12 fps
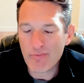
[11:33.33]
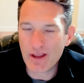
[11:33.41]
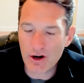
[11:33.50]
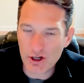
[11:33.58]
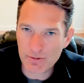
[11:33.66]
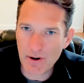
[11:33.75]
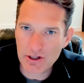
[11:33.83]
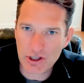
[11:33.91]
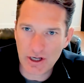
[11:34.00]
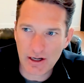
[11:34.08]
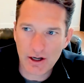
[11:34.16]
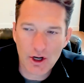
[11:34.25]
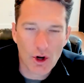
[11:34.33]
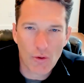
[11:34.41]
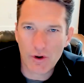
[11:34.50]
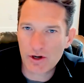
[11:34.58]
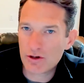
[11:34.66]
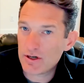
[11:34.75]
In our spreadsheet,
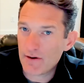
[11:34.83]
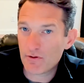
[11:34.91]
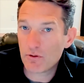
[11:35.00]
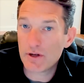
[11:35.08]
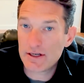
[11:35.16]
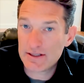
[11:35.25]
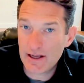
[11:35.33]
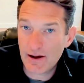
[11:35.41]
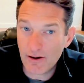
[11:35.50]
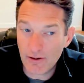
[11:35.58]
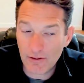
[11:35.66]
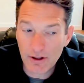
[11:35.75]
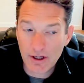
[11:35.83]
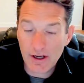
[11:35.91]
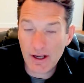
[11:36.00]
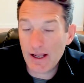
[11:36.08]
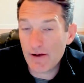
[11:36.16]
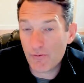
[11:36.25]
we could never really tell
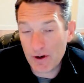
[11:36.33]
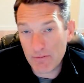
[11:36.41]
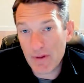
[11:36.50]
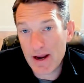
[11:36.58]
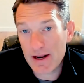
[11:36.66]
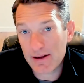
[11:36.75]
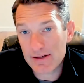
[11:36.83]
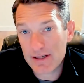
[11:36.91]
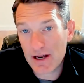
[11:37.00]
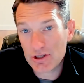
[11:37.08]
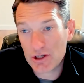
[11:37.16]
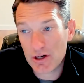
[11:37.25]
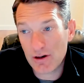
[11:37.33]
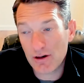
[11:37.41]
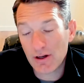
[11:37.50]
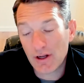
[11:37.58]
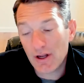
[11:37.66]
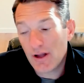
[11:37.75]
if we made a concession,
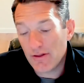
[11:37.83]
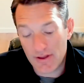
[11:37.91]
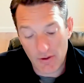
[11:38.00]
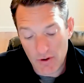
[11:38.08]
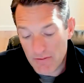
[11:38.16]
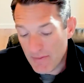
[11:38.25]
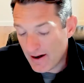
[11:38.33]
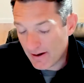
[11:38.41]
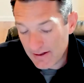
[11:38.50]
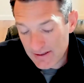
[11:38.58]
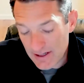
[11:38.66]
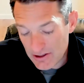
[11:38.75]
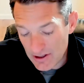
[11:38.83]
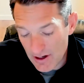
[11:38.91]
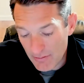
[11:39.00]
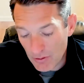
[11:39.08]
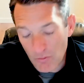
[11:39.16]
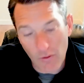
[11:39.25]
that we made a concession
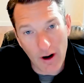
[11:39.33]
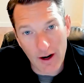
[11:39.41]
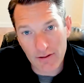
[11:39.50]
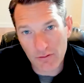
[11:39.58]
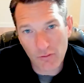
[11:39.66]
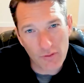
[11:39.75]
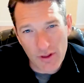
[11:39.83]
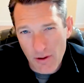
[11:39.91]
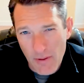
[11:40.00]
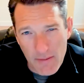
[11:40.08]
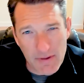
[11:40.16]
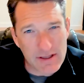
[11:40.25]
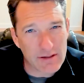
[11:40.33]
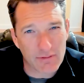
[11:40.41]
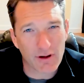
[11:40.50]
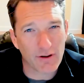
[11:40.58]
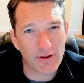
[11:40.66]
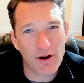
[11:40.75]
number one. There might be some
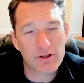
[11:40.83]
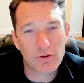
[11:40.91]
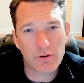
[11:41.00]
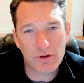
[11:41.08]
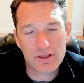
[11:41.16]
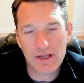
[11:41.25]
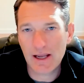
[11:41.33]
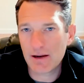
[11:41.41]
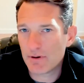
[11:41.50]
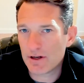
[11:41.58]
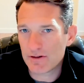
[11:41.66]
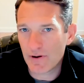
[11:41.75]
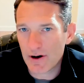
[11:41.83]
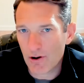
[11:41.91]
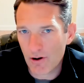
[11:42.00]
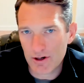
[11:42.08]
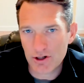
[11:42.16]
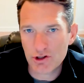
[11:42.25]
little notes we would take, but it's very
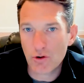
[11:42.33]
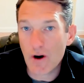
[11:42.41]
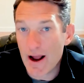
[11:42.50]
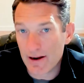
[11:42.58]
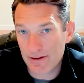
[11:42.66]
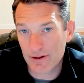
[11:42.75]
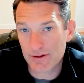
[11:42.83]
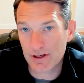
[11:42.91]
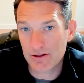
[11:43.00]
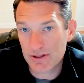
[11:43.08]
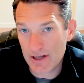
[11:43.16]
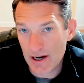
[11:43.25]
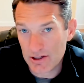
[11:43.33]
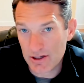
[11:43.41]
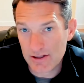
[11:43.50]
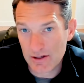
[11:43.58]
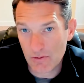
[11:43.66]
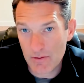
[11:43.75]
hard to track those
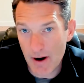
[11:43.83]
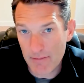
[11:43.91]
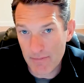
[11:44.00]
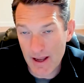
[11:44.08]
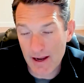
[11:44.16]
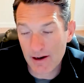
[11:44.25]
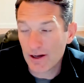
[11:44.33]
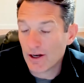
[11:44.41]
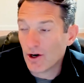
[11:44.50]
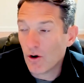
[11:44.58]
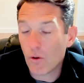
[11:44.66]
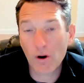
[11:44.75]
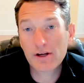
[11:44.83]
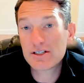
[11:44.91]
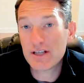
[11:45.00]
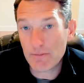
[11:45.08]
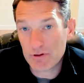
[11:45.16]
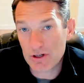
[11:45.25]
concessions that we might make or
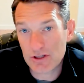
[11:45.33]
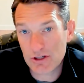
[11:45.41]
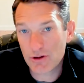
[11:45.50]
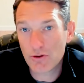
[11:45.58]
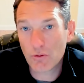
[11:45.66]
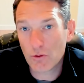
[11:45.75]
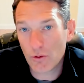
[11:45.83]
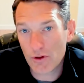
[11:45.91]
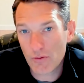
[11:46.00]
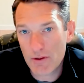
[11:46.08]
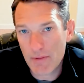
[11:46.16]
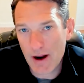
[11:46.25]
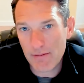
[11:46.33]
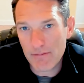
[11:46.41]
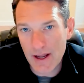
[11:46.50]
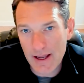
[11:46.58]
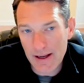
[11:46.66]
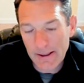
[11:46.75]
exceptions to the rule that we might
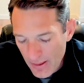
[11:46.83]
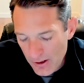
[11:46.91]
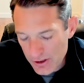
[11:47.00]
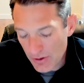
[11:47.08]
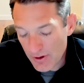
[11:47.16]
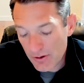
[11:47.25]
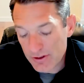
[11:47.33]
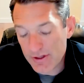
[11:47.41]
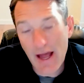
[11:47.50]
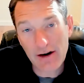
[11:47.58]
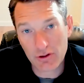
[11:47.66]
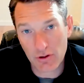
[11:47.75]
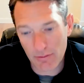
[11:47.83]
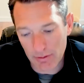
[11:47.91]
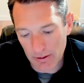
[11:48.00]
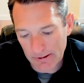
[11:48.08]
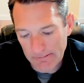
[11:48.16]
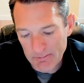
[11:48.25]
make. So there's that
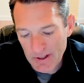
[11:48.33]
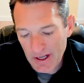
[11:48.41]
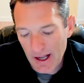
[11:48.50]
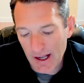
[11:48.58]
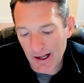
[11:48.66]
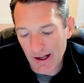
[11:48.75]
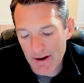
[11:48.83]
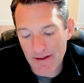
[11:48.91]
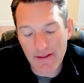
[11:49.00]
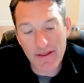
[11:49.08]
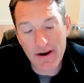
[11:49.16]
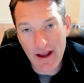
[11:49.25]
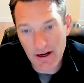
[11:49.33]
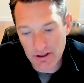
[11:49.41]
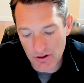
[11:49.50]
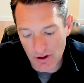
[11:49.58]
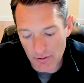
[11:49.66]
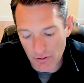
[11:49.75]
trouble. And then the next
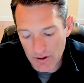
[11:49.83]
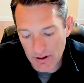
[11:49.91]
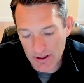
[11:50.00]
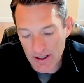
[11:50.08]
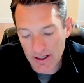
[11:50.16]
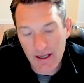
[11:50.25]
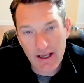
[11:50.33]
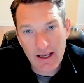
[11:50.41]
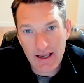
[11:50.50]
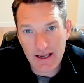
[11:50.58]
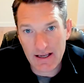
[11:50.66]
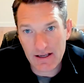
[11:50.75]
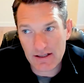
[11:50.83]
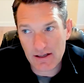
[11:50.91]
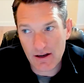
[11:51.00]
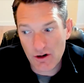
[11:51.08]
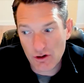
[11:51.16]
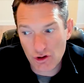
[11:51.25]
trouble really
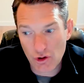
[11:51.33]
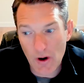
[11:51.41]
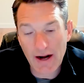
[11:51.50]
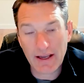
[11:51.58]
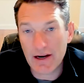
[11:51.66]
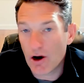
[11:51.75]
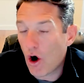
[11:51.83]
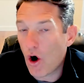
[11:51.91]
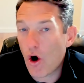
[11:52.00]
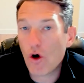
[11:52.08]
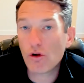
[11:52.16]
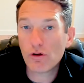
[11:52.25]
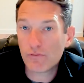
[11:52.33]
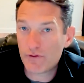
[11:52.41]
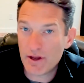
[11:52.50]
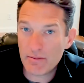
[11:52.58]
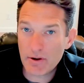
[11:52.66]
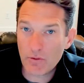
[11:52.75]
is tracking all of
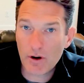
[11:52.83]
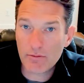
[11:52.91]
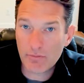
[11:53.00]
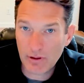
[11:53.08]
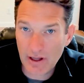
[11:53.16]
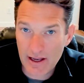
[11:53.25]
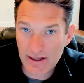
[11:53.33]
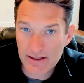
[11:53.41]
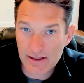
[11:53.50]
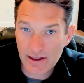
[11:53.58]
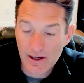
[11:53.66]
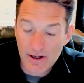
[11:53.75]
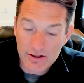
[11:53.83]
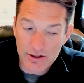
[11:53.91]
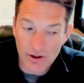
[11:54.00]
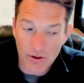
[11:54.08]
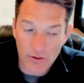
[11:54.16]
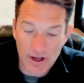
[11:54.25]
them in one place.
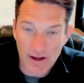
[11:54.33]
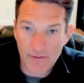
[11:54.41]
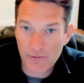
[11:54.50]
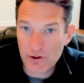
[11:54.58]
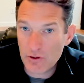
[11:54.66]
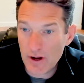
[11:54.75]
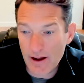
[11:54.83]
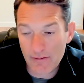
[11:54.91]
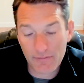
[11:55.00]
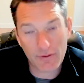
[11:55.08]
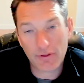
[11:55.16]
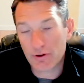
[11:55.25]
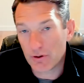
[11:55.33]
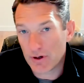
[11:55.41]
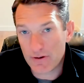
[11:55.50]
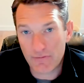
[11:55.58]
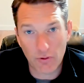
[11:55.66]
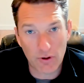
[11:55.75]
So if you have
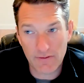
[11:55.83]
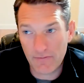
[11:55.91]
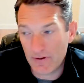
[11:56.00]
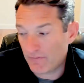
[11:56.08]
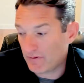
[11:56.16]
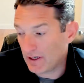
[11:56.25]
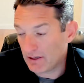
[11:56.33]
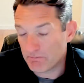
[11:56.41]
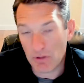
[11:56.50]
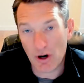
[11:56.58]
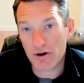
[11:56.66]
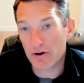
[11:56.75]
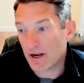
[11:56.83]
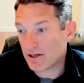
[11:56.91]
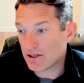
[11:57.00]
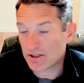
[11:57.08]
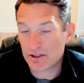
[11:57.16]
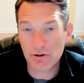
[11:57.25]
30, 40, 50, 100
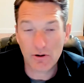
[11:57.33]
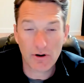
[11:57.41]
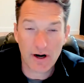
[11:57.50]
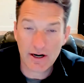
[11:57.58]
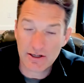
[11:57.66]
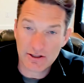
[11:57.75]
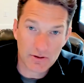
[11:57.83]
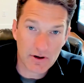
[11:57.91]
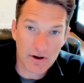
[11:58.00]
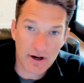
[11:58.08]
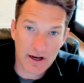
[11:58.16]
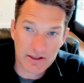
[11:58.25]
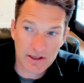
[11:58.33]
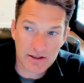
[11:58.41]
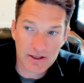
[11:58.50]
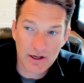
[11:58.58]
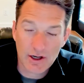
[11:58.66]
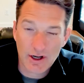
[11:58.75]
agents, 200 agents, 300
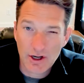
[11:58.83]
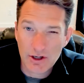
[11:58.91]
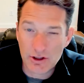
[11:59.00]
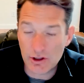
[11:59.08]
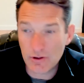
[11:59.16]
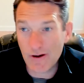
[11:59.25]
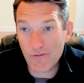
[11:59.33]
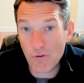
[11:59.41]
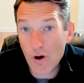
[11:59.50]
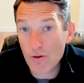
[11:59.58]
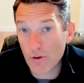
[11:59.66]
agents, do you have one